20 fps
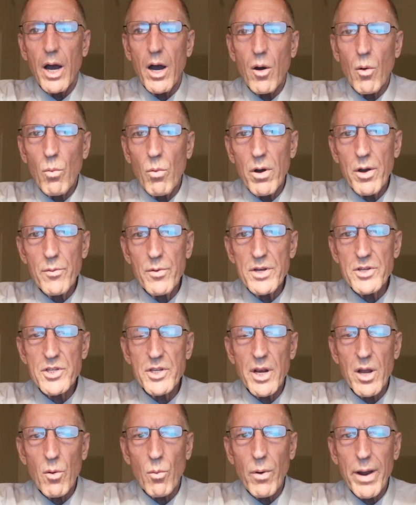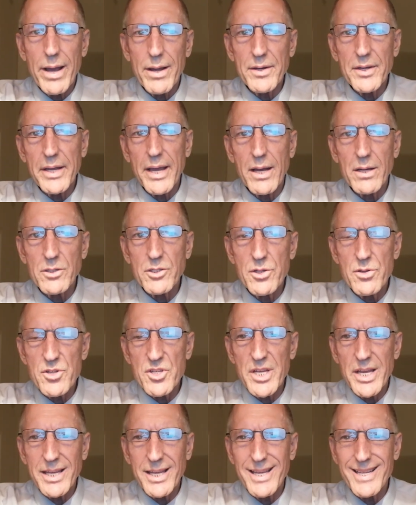One reason it wound down to
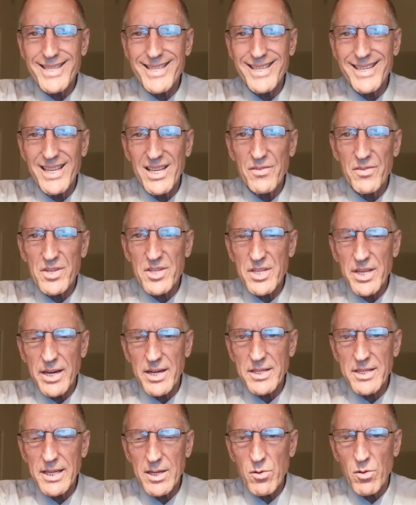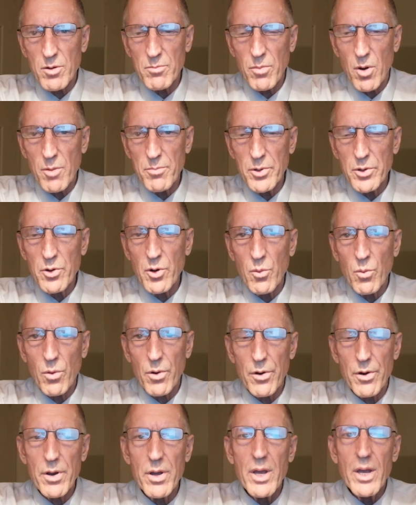St. Kitts and Nevis and Antigua and Barbuda
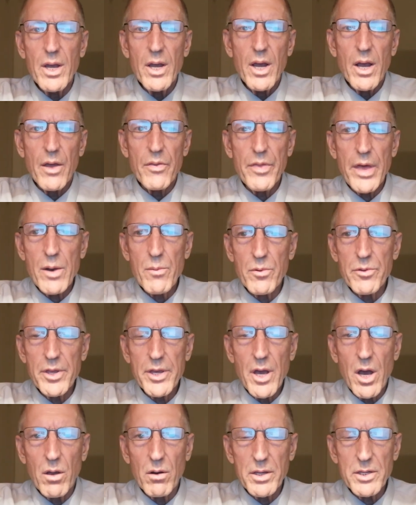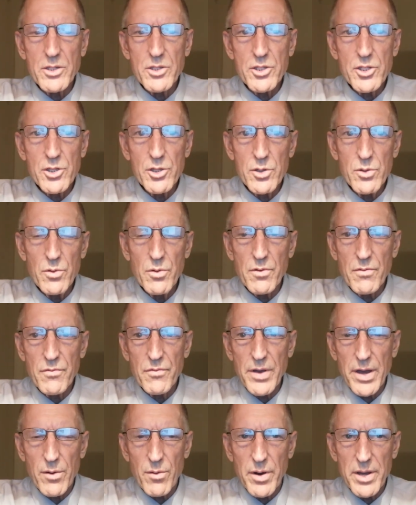were they were the only 2
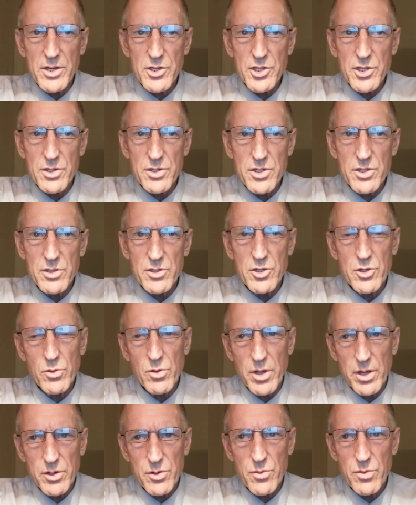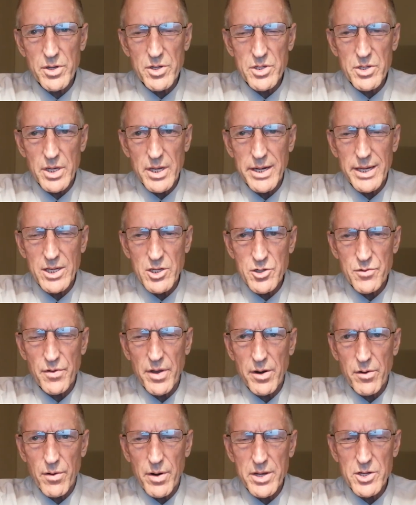federations, 2 countries in each
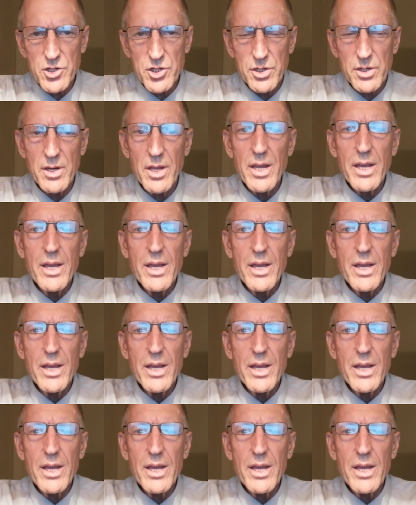federation